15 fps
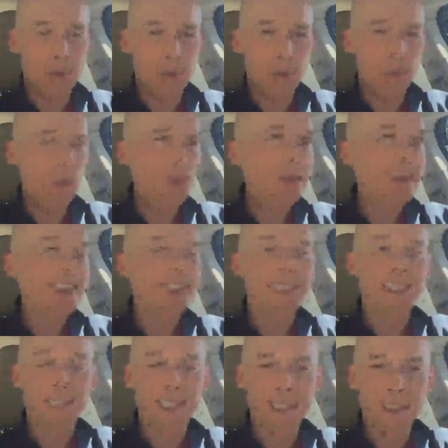So there were
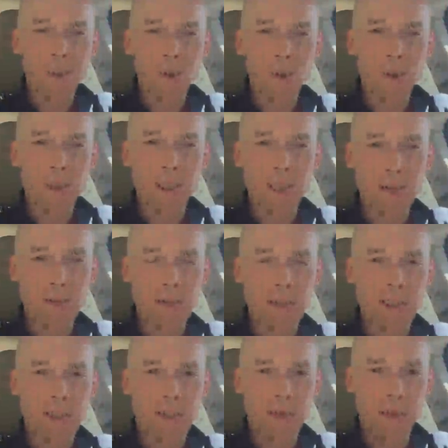6 or
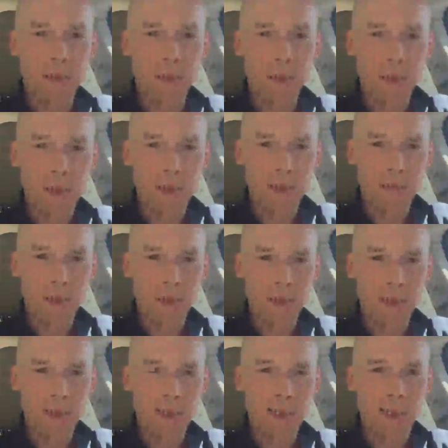7 different police
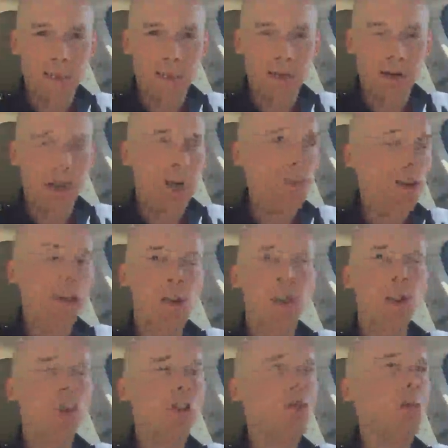forces down there, and they
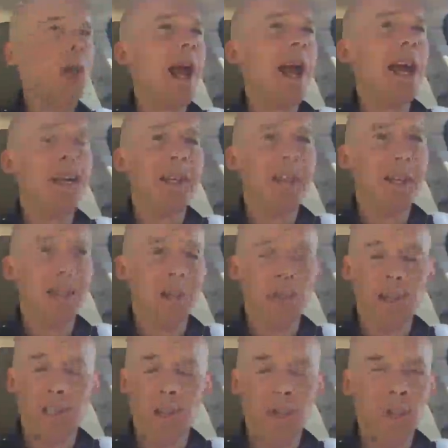couldn't do anything
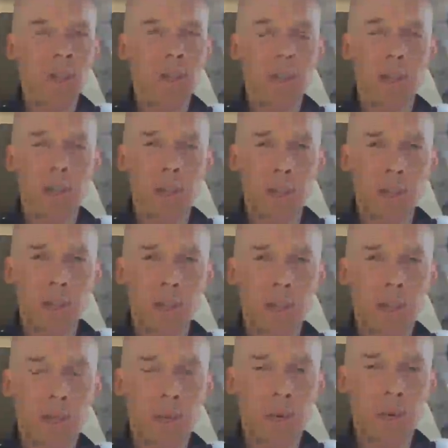just due to the sheer
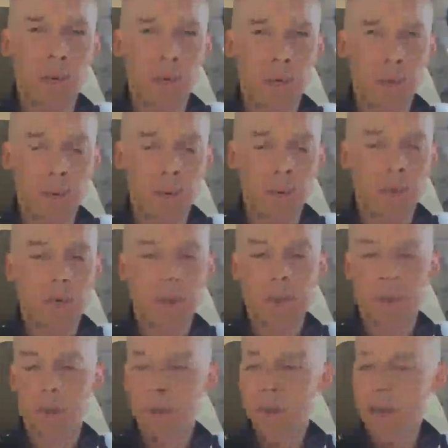number of people there.
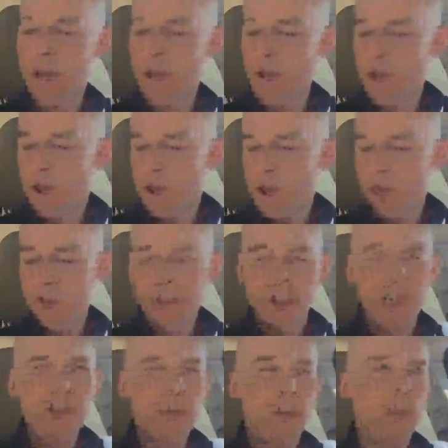So if
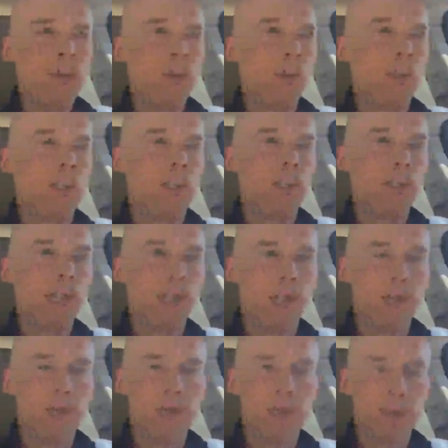enough people just stick
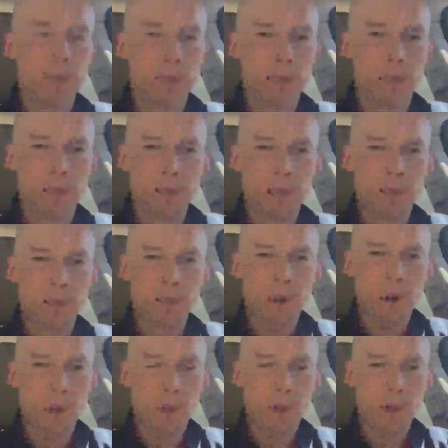up for themselves and
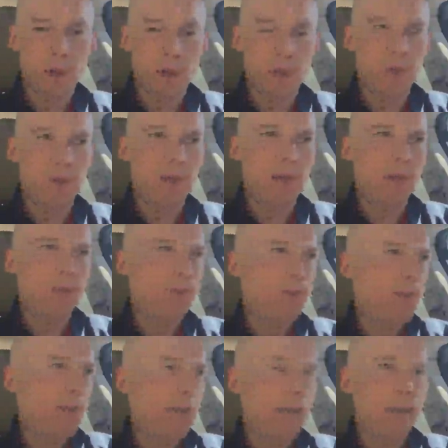don't do something,
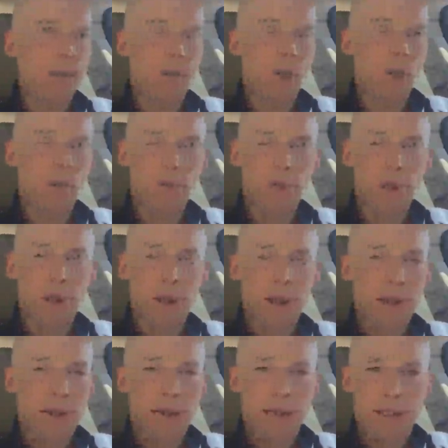it's over.
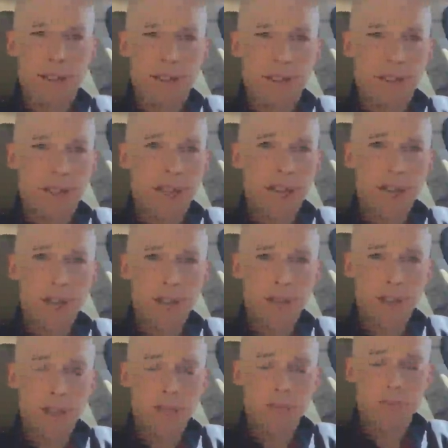That's the end
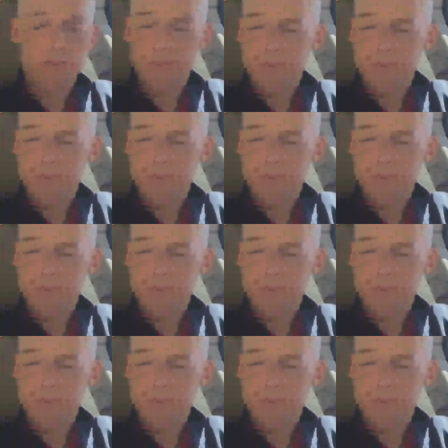of it.